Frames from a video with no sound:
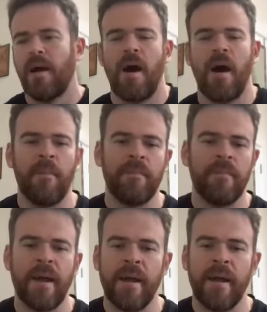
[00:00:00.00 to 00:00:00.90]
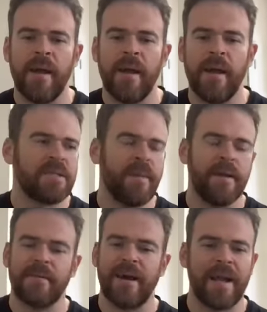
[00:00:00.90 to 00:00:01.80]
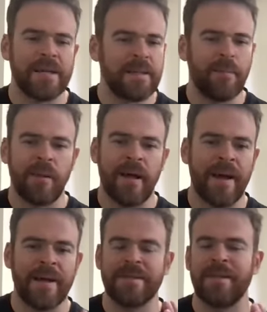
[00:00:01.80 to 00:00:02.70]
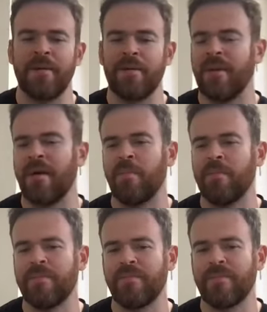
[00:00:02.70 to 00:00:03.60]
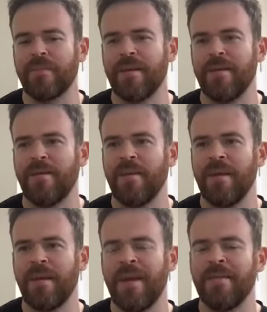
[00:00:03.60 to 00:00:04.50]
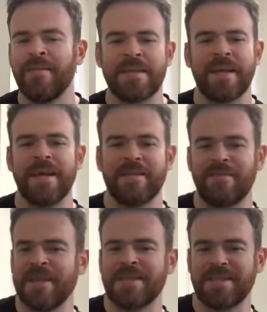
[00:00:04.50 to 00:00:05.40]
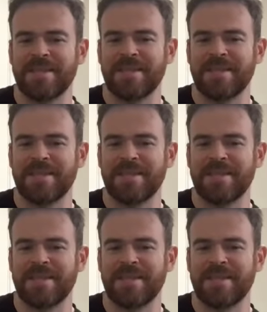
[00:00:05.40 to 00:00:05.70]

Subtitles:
And that's just meant to kind of symbolize, the indecisiveness